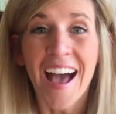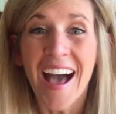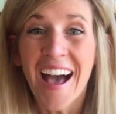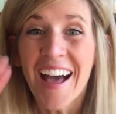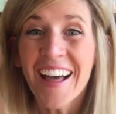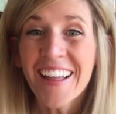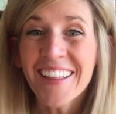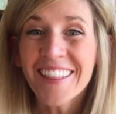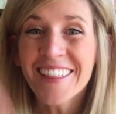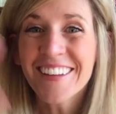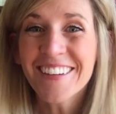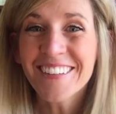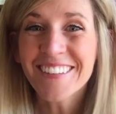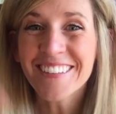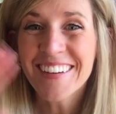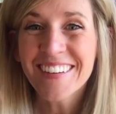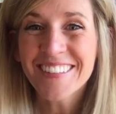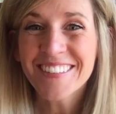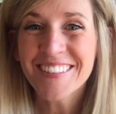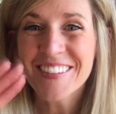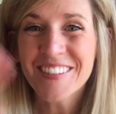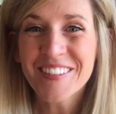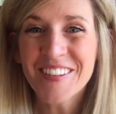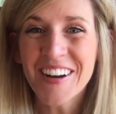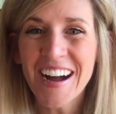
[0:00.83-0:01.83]
Hello,
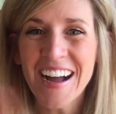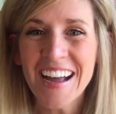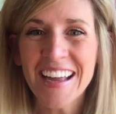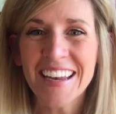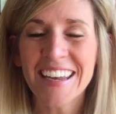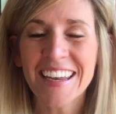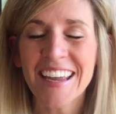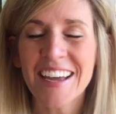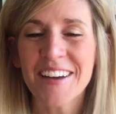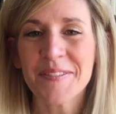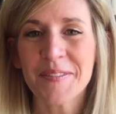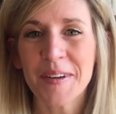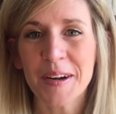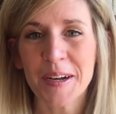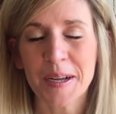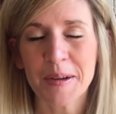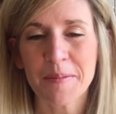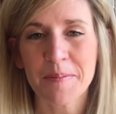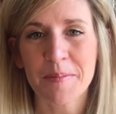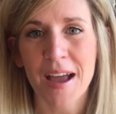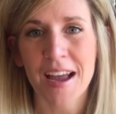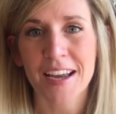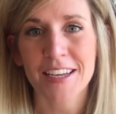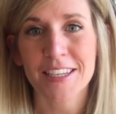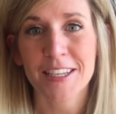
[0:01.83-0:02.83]
everyone, and
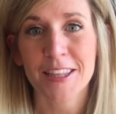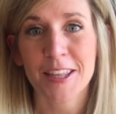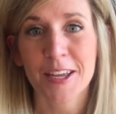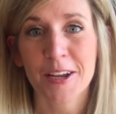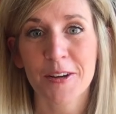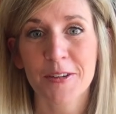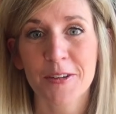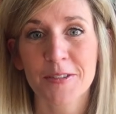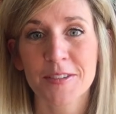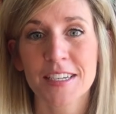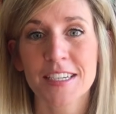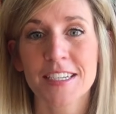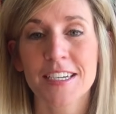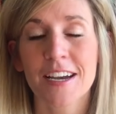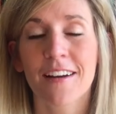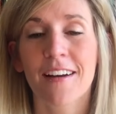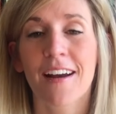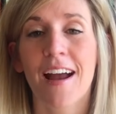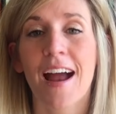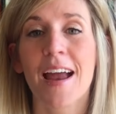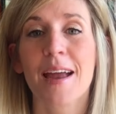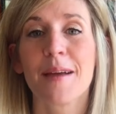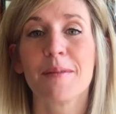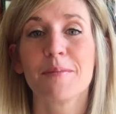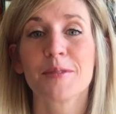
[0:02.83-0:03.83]
welcome back to the Cozy Chair.
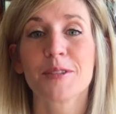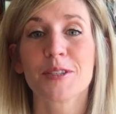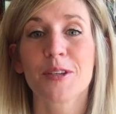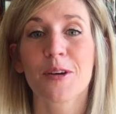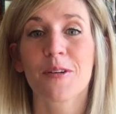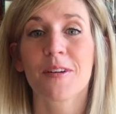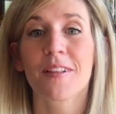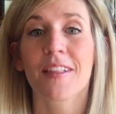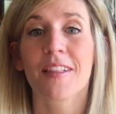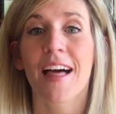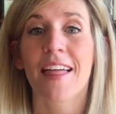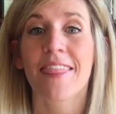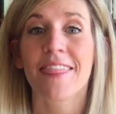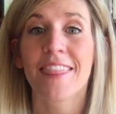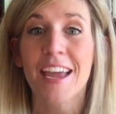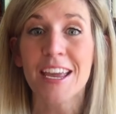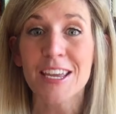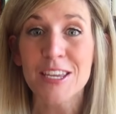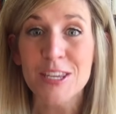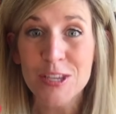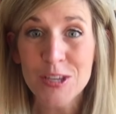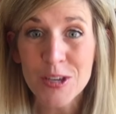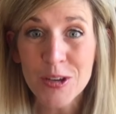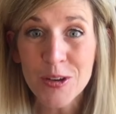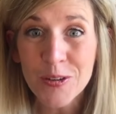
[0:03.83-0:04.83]
I am so glad that
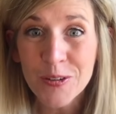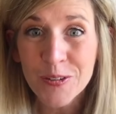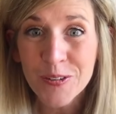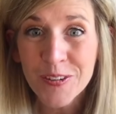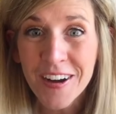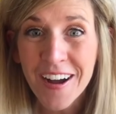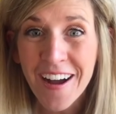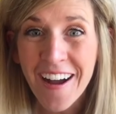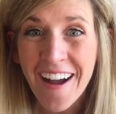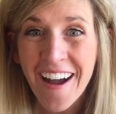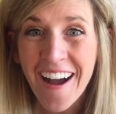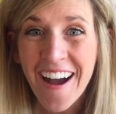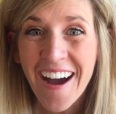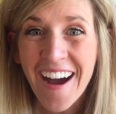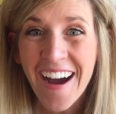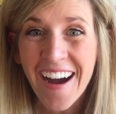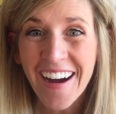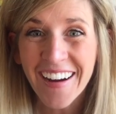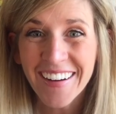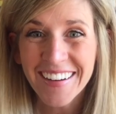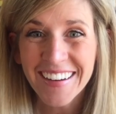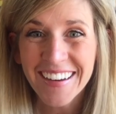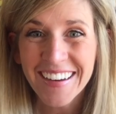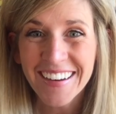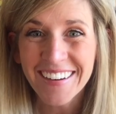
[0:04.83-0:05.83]
you
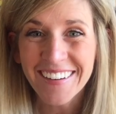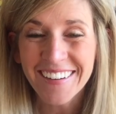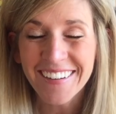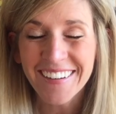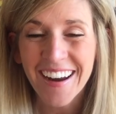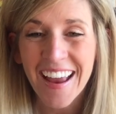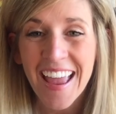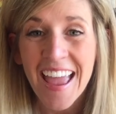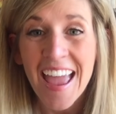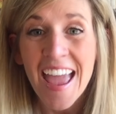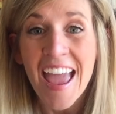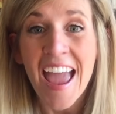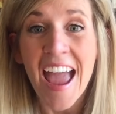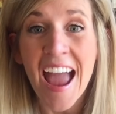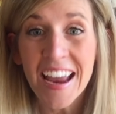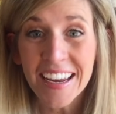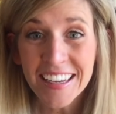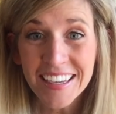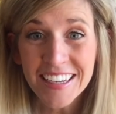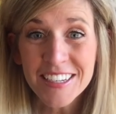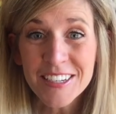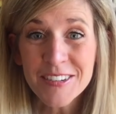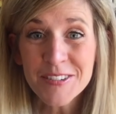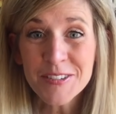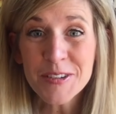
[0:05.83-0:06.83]
are here. And
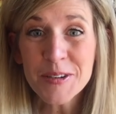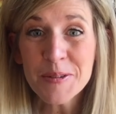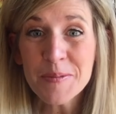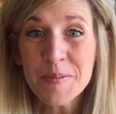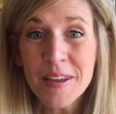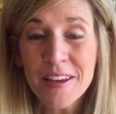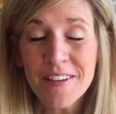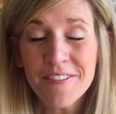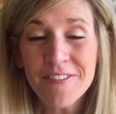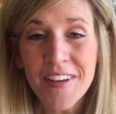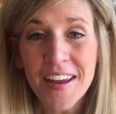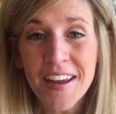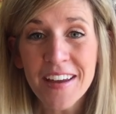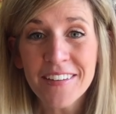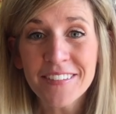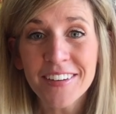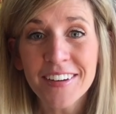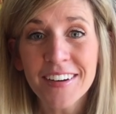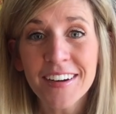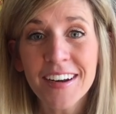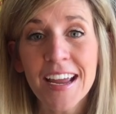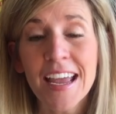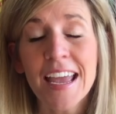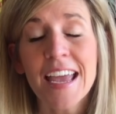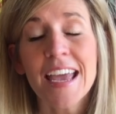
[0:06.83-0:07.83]
can you do me a
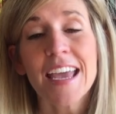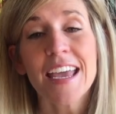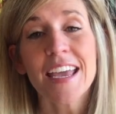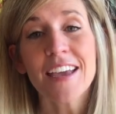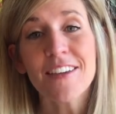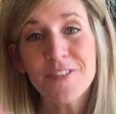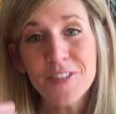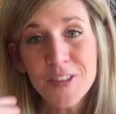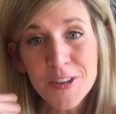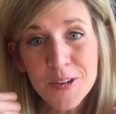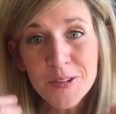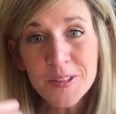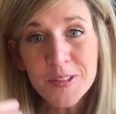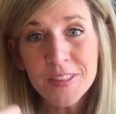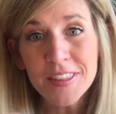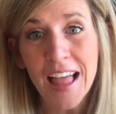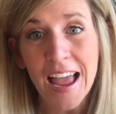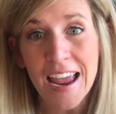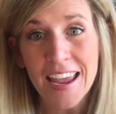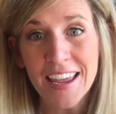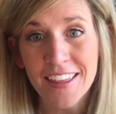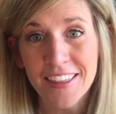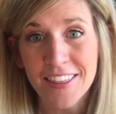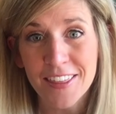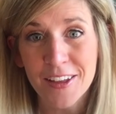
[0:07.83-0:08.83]
favor? If you
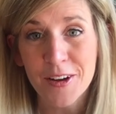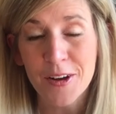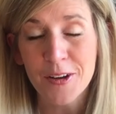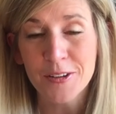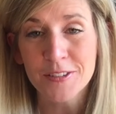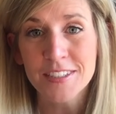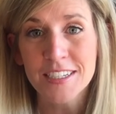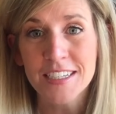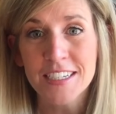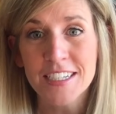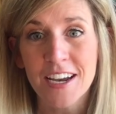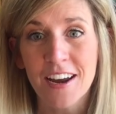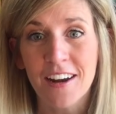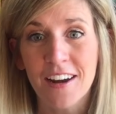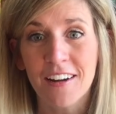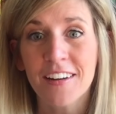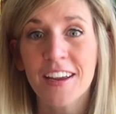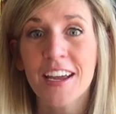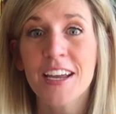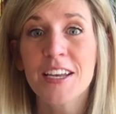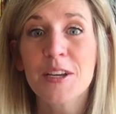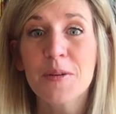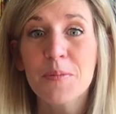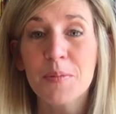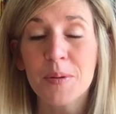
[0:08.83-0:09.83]
like the Cozy Chair,
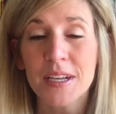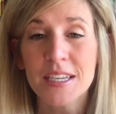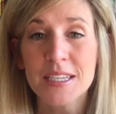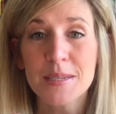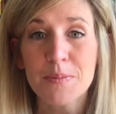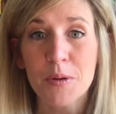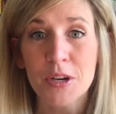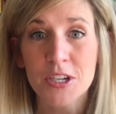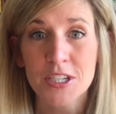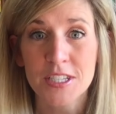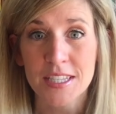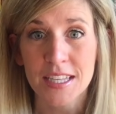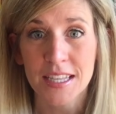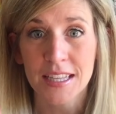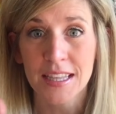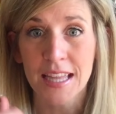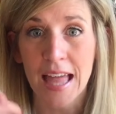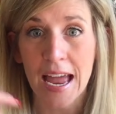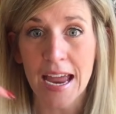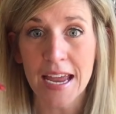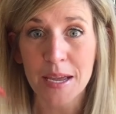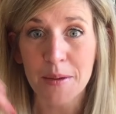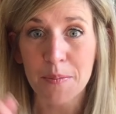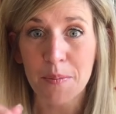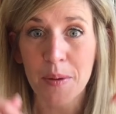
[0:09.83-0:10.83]
can you please push the
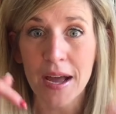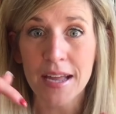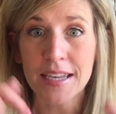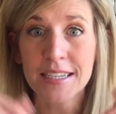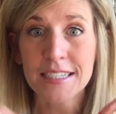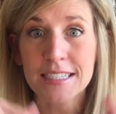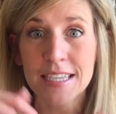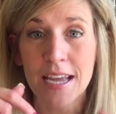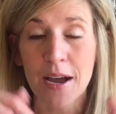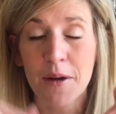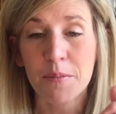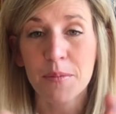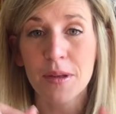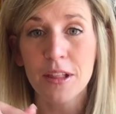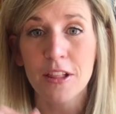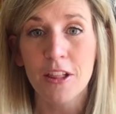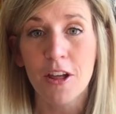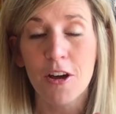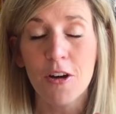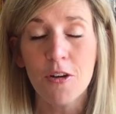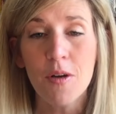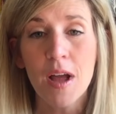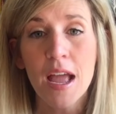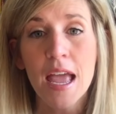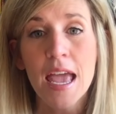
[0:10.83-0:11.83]
like button down
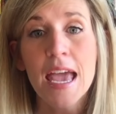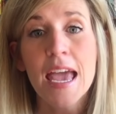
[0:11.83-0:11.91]
below?